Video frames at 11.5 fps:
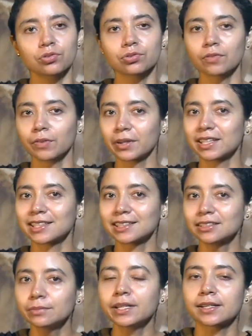So from the
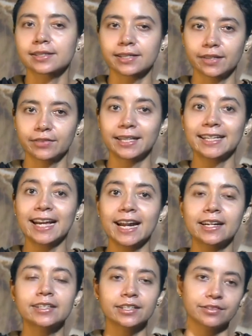term itself, the
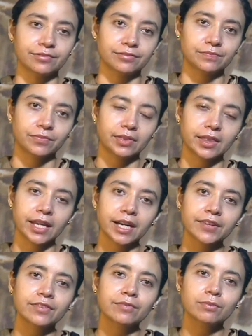narrative,
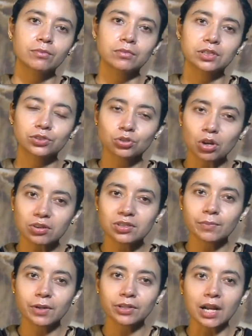narrative
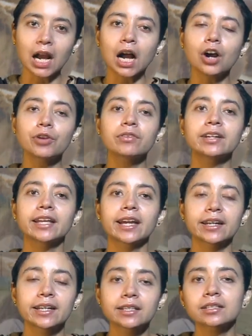talks about how you
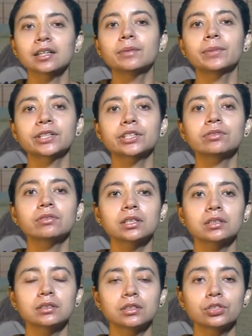narrate a
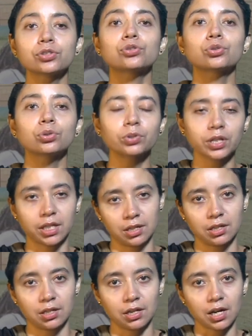particular story,
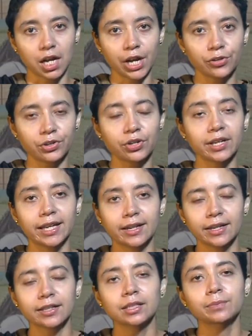how you try to
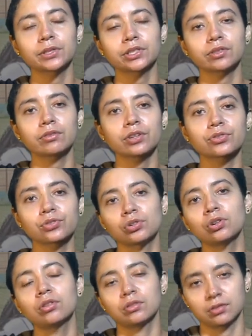narrate a particular
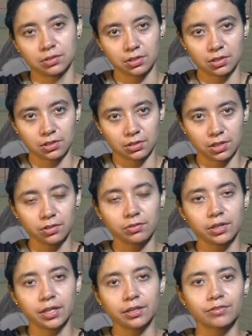song, you
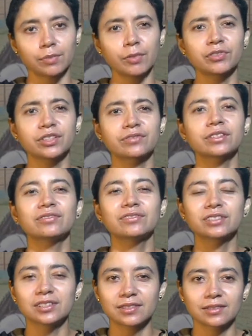know, in the form of different
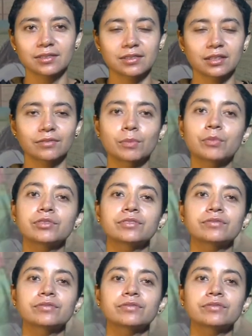verses, in the form of